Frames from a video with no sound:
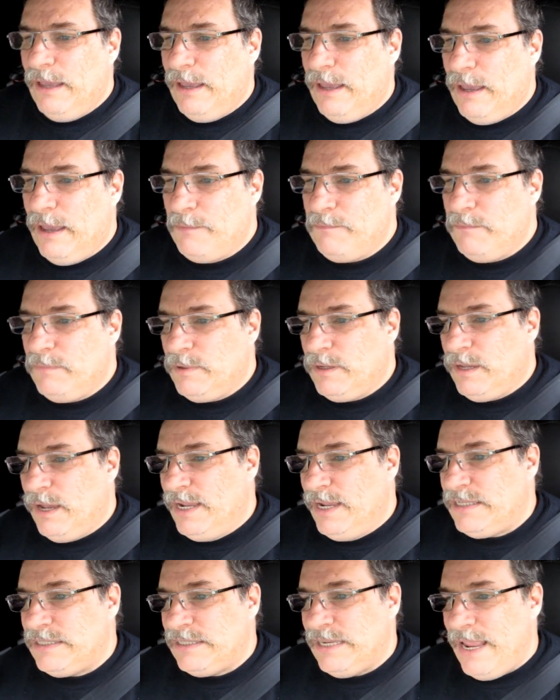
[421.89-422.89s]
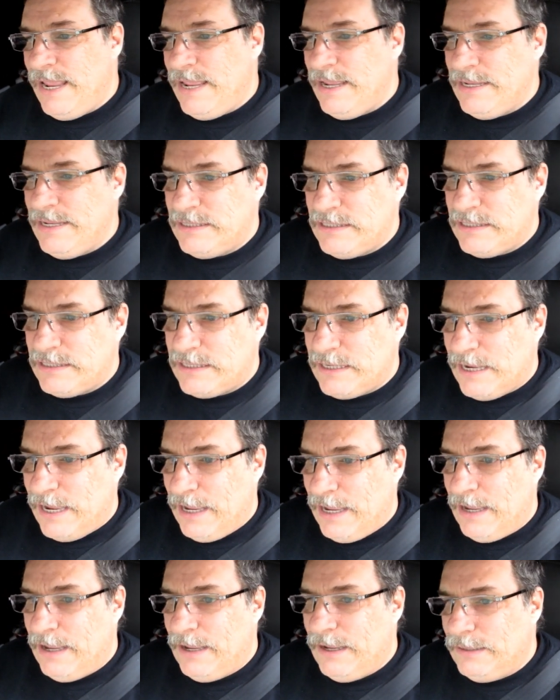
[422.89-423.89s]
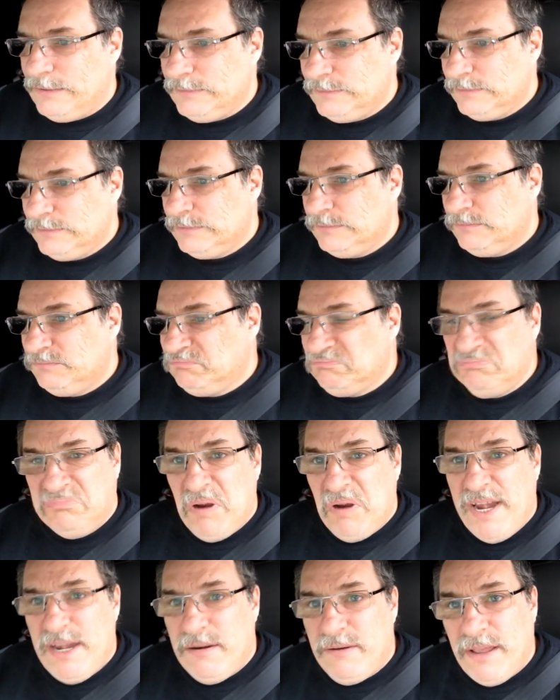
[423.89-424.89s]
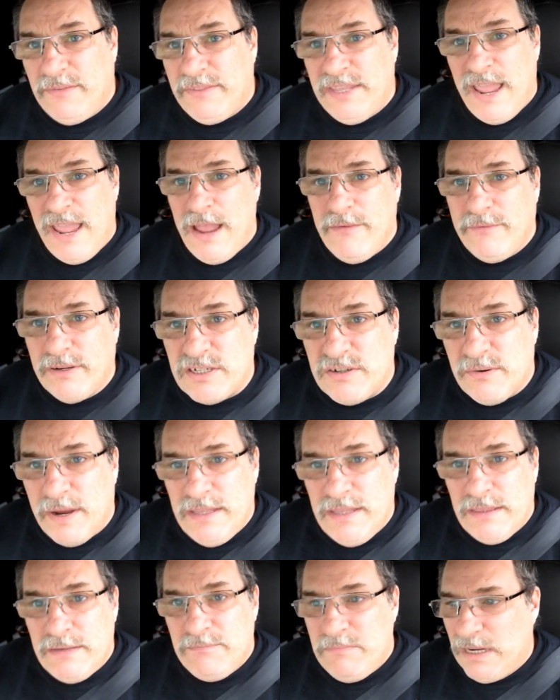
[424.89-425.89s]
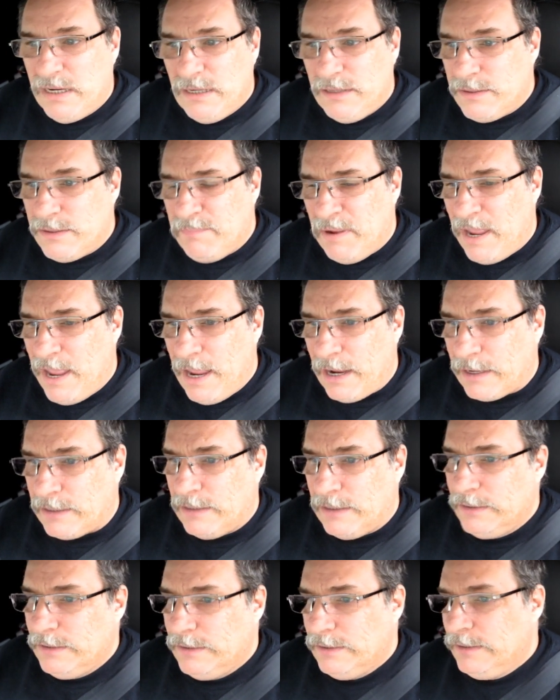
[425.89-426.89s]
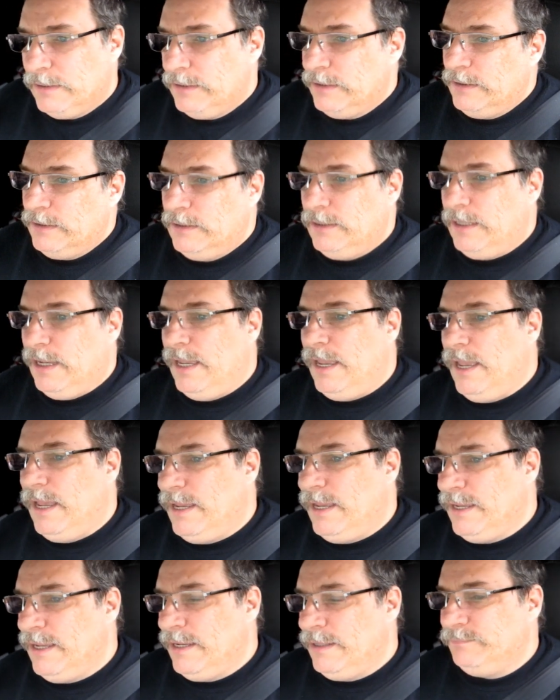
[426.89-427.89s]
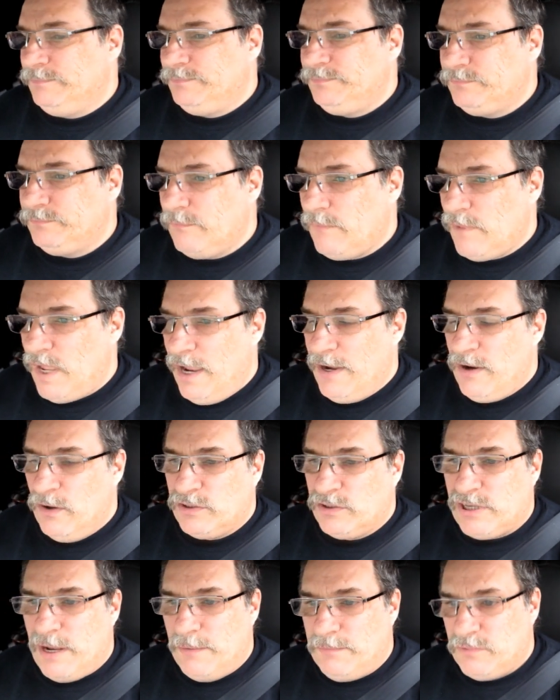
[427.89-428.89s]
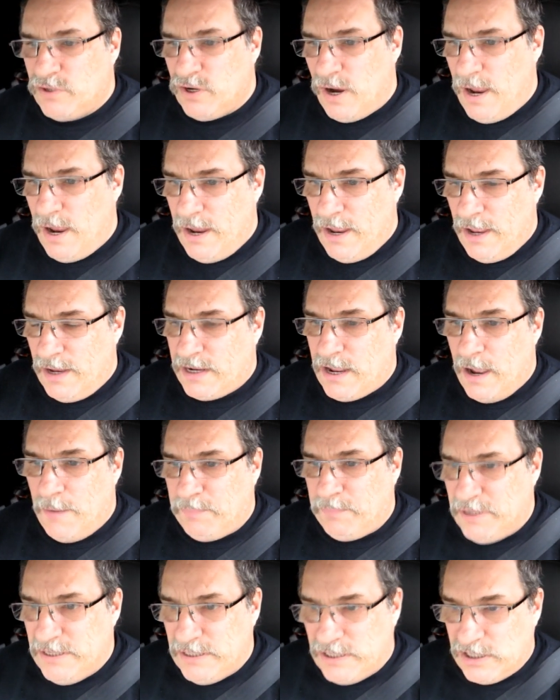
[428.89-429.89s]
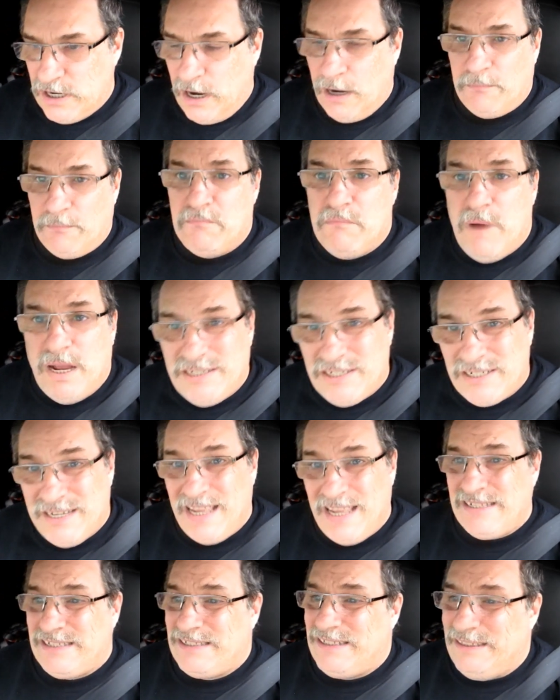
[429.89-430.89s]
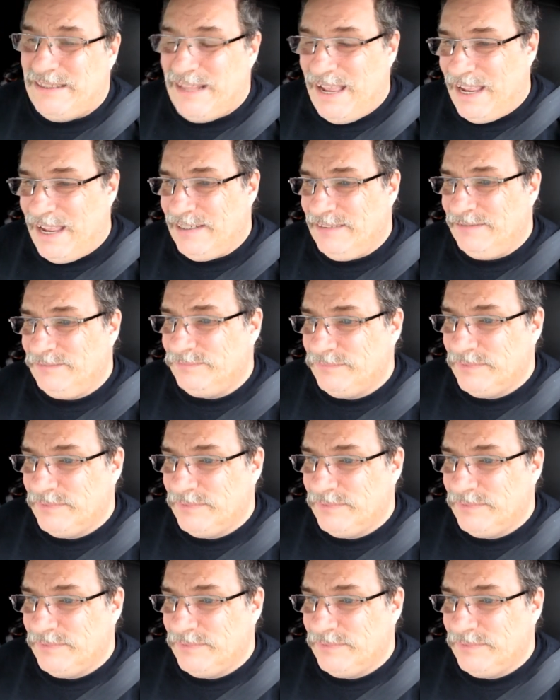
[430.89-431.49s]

Um, I'd say it's uh, right around the average, right in the middle of the pack. Uh, I know some dry companies start much less than that.